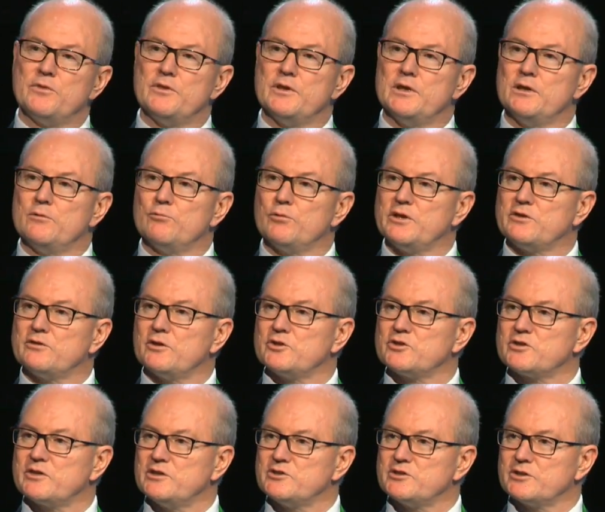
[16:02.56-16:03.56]
the
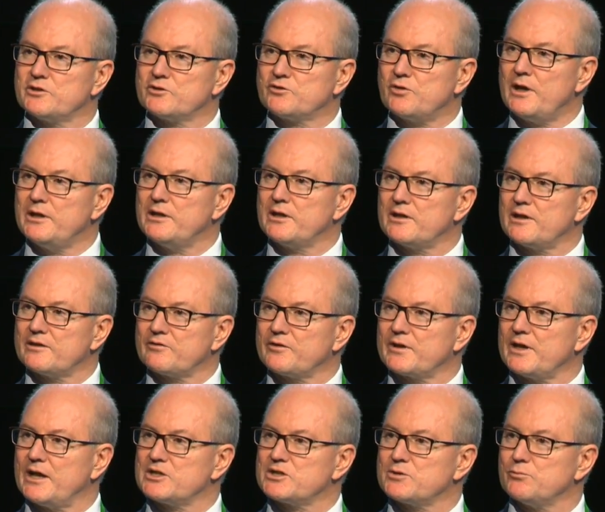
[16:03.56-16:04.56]
research, teaching and training
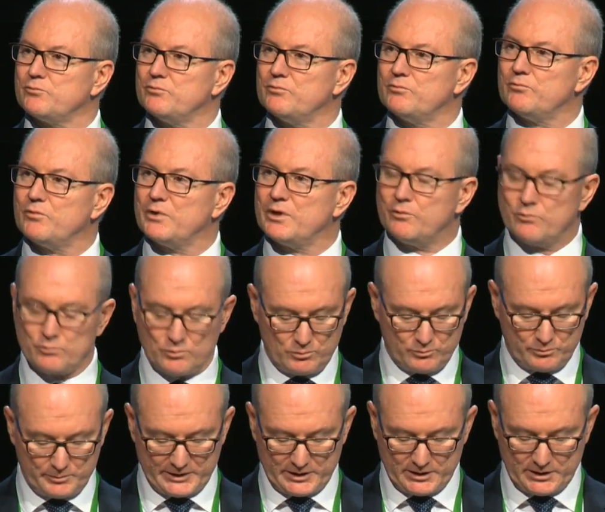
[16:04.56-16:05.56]
classification we
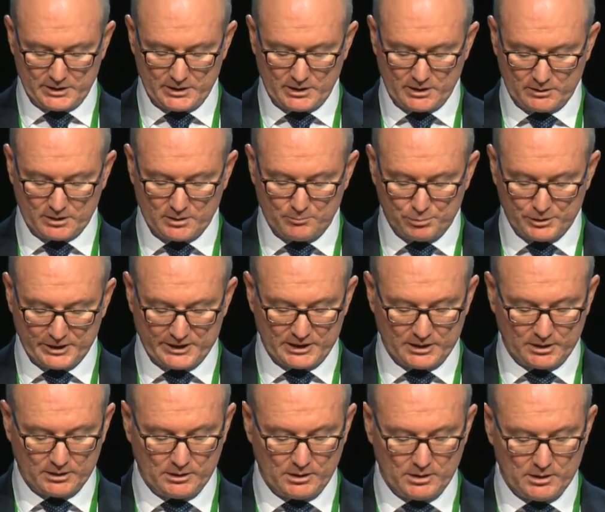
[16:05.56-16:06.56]
will be
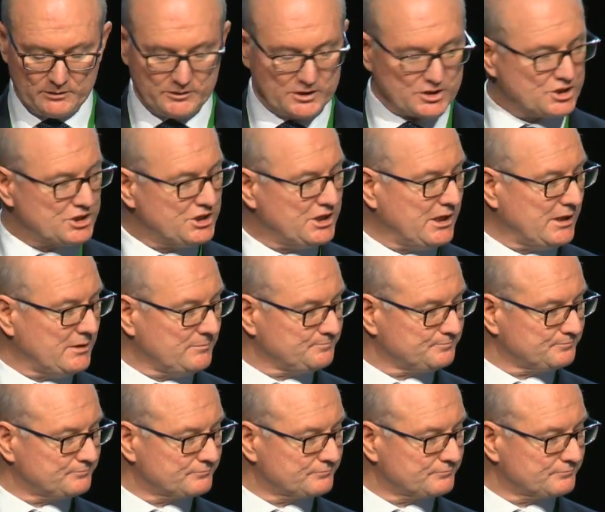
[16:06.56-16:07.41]
completing this year.